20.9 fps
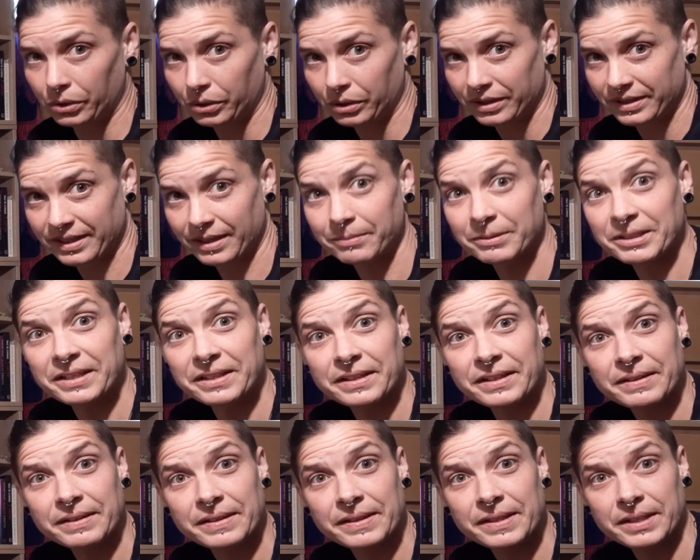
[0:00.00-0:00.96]
something
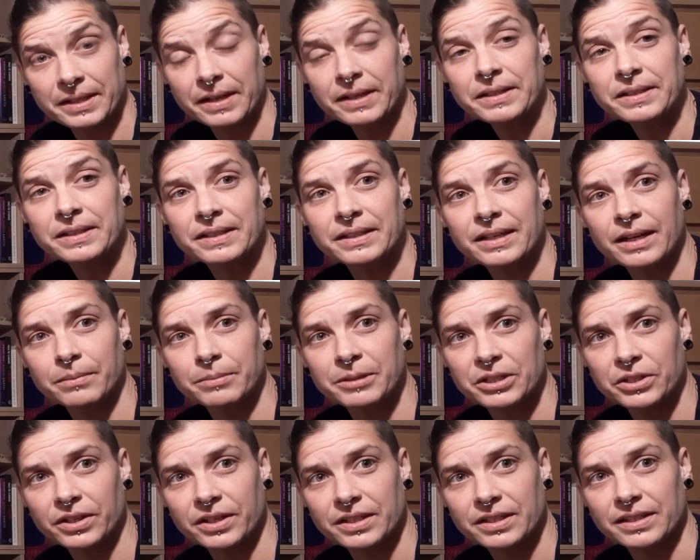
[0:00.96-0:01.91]
sus, can't be
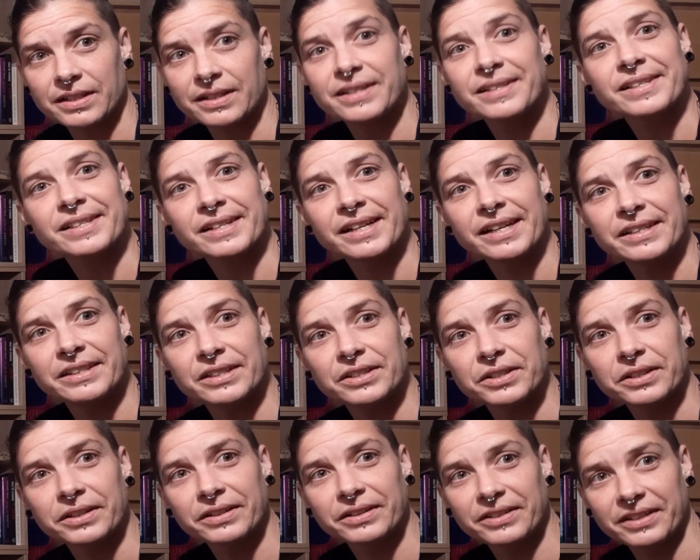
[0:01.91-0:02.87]
trusted. Snake in
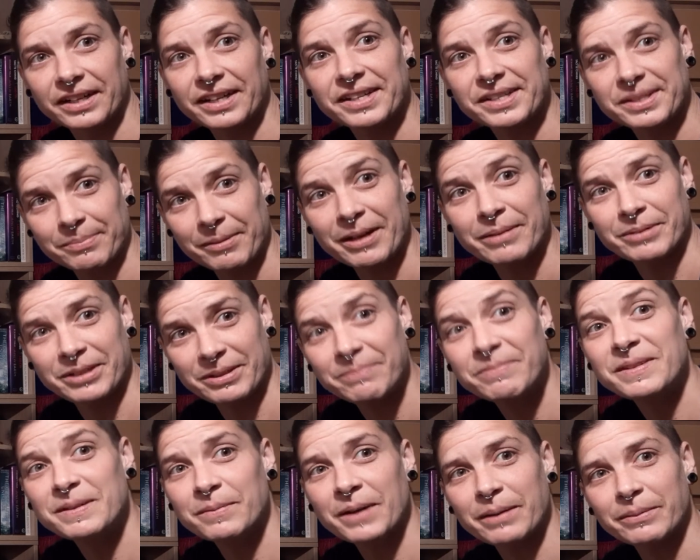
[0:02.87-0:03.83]
the grass, maybe.
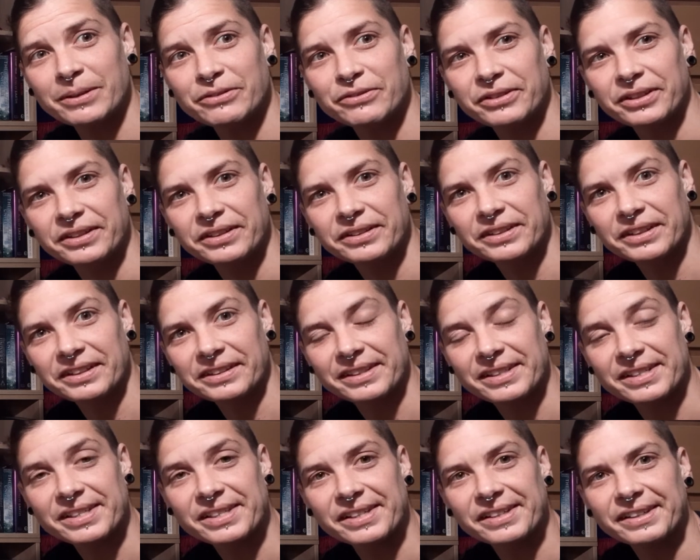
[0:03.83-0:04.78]
You may be feeling like
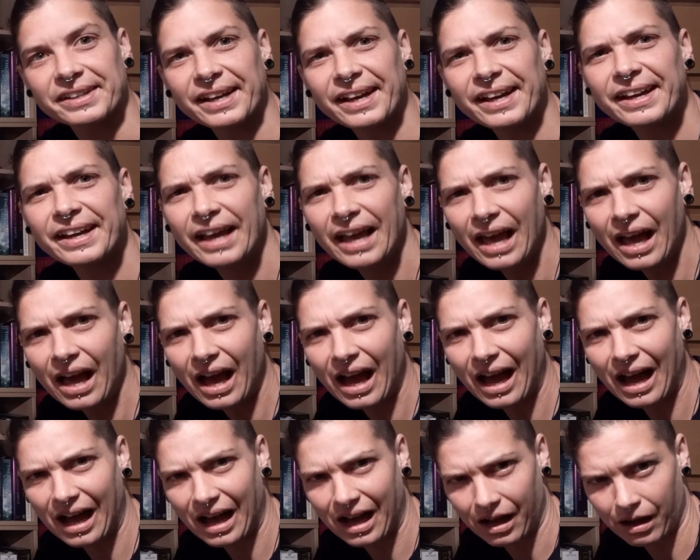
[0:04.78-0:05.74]
this, okay?
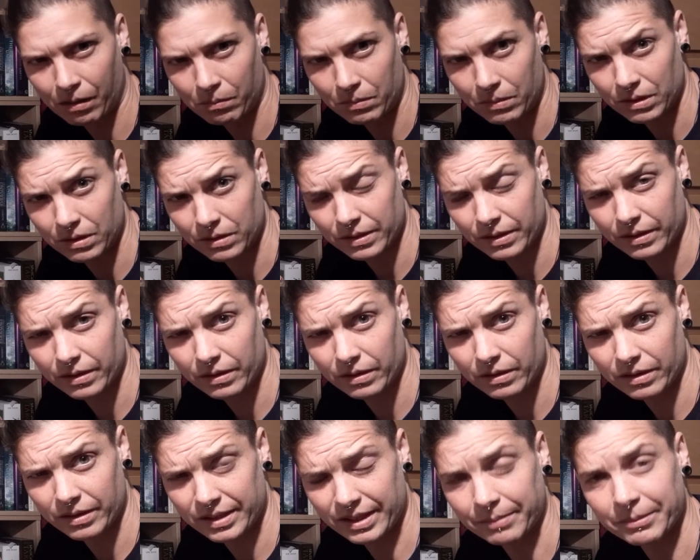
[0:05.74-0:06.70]
Um,
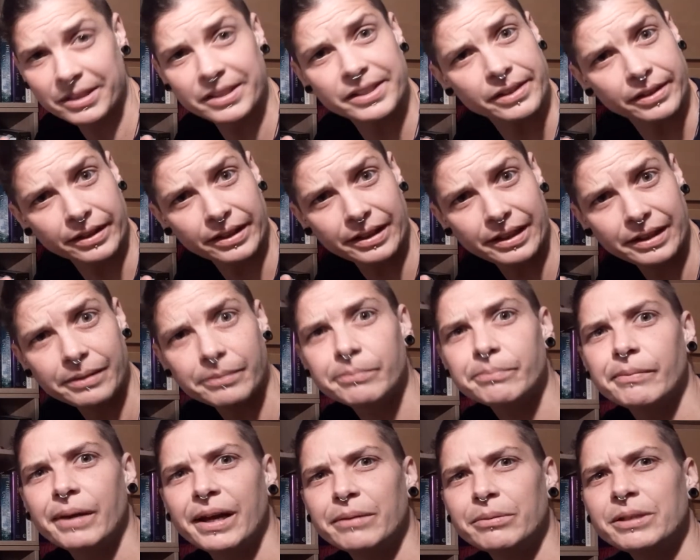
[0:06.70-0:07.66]
something sly,
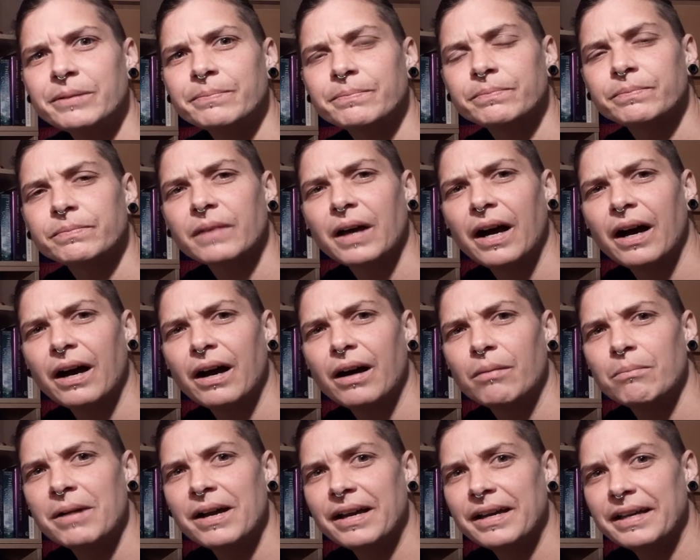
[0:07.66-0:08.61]
maybe.
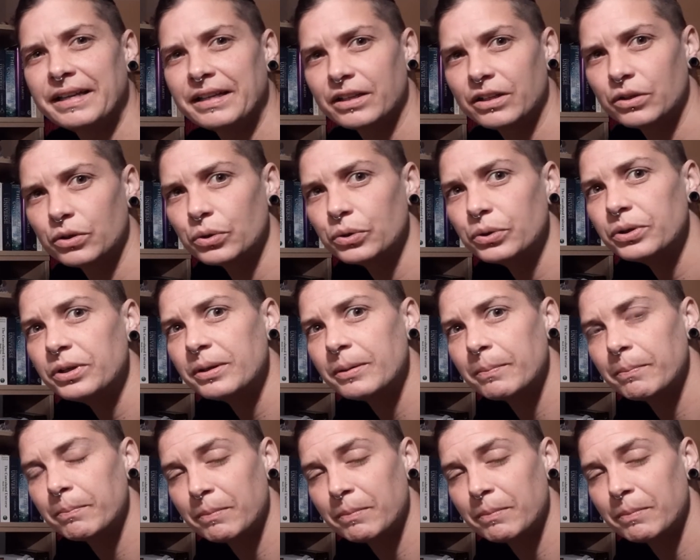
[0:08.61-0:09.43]
Um, it could